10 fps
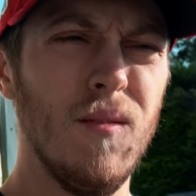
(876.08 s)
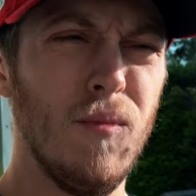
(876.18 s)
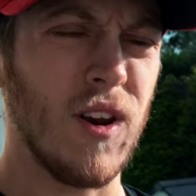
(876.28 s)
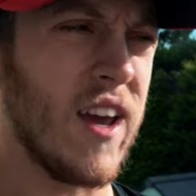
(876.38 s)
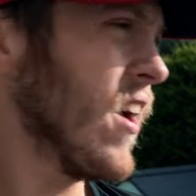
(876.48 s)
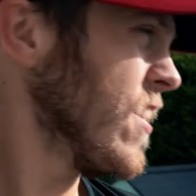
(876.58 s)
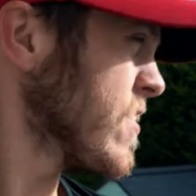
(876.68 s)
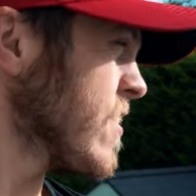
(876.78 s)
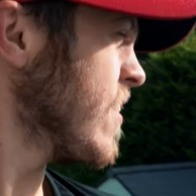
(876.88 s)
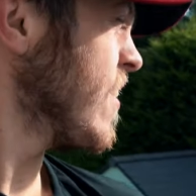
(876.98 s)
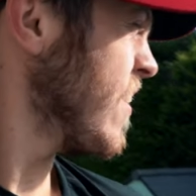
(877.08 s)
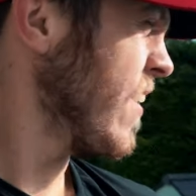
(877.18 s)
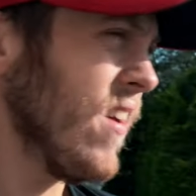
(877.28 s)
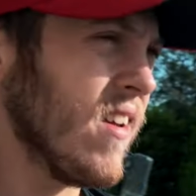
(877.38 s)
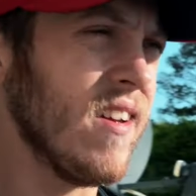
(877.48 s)
Morning, guys.
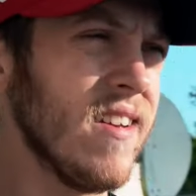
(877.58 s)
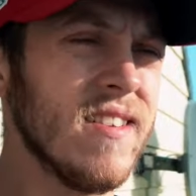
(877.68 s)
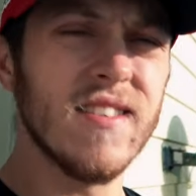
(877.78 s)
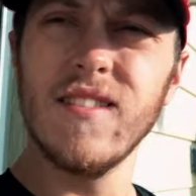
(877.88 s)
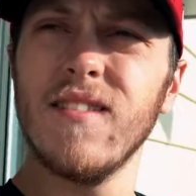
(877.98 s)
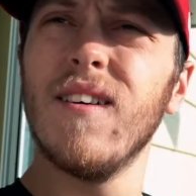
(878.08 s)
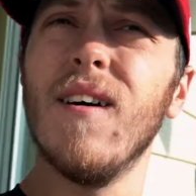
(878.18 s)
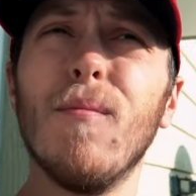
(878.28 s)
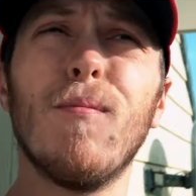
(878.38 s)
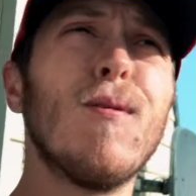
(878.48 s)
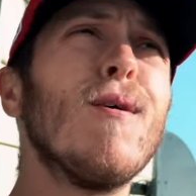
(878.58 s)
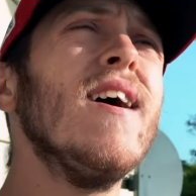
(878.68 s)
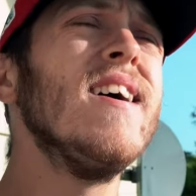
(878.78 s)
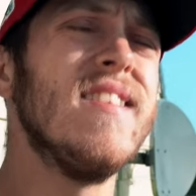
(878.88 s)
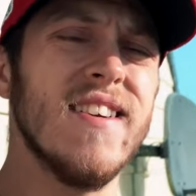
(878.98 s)
It is
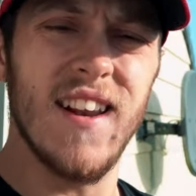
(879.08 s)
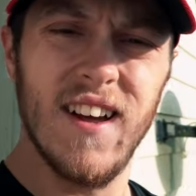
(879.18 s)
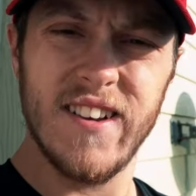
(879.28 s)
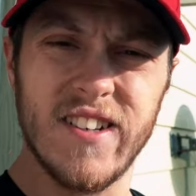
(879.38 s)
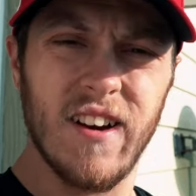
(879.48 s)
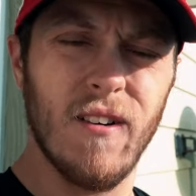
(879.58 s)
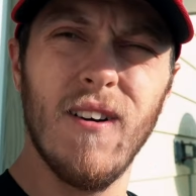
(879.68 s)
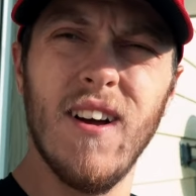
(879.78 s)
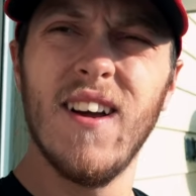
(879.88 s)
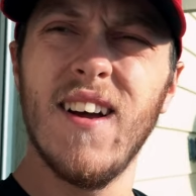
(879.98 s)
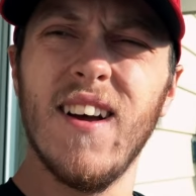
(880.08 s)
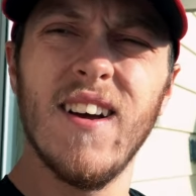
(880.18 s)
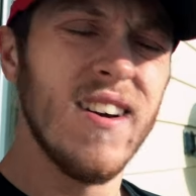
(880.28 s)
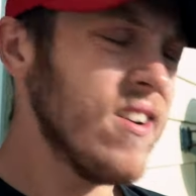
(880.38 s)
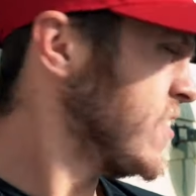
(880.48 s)
pretty lush out.
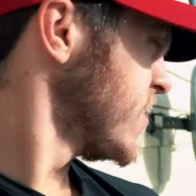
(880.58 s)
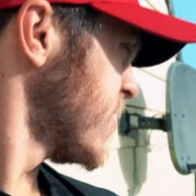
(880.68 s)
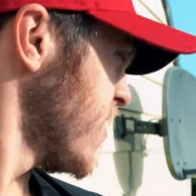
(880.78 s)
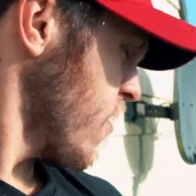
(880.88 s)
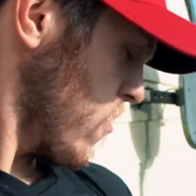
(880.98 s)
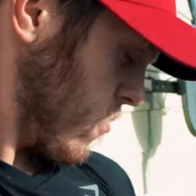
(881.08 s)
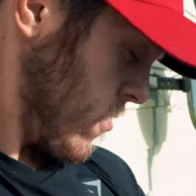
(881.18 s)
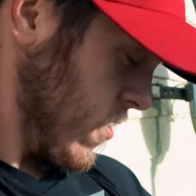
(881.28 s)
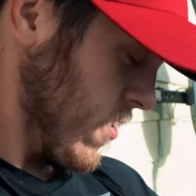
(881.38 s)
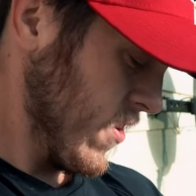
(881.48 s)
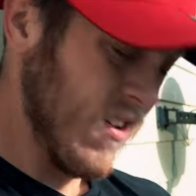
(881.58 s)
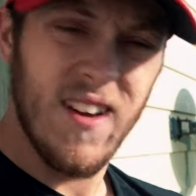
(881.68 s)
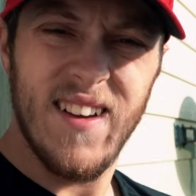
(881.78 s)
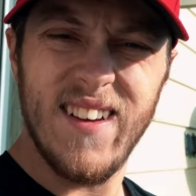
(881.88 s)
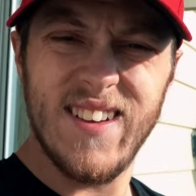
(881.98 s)
So
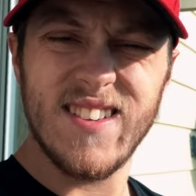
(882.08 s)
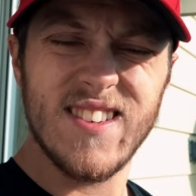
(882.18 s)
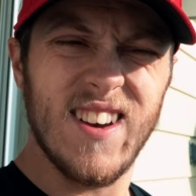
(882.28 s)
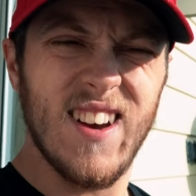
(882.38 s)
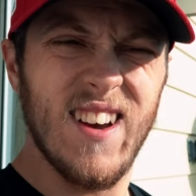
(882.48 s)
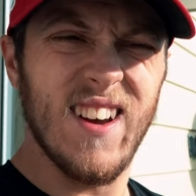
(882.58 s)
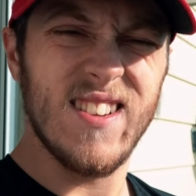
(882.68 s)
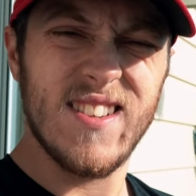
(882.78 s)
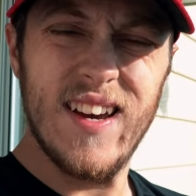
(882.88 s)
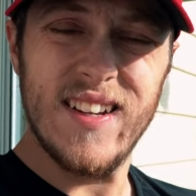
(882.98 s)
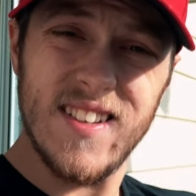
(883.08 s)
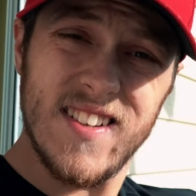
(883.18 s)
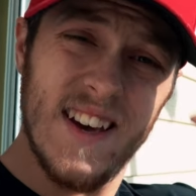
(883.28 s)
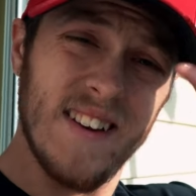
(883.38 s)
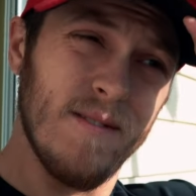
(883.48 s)
it's uh, 10 to
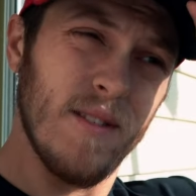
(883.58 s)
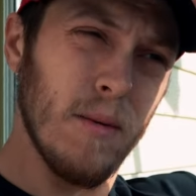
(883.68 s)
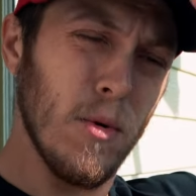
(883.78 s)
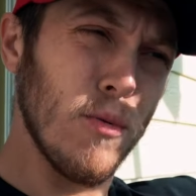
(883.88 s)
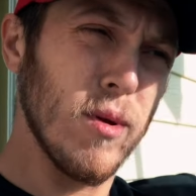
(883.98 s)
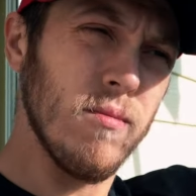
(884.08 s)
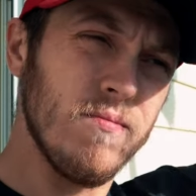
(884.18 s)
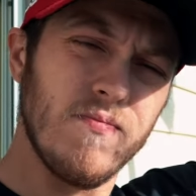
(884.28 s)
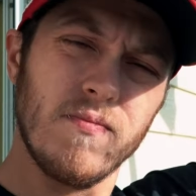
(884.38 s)
10 at the moment